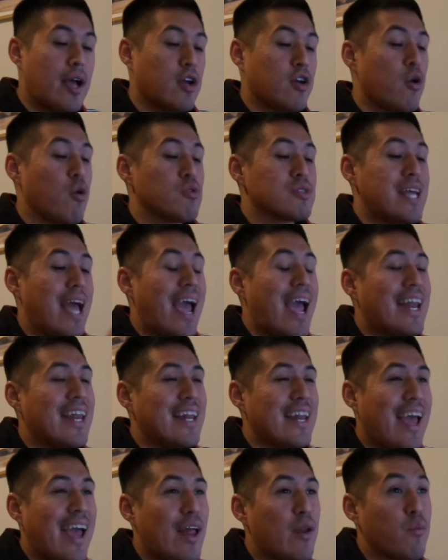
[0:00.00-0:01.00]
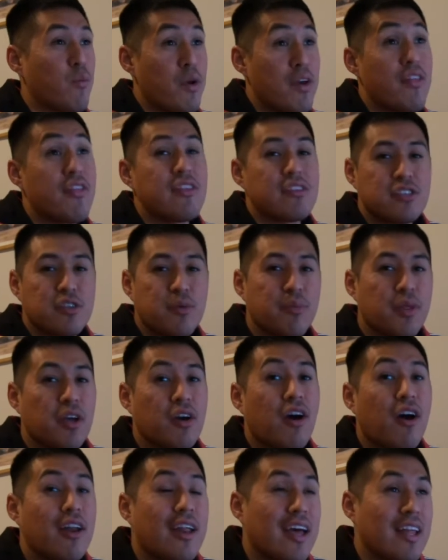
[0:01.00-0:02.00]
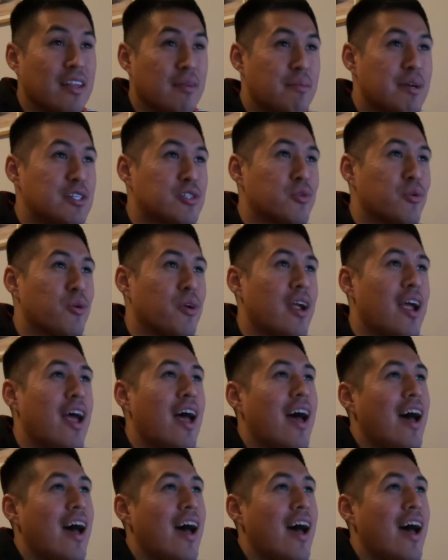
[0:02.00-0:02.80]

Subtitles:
goes hand in hand with something called Elementor.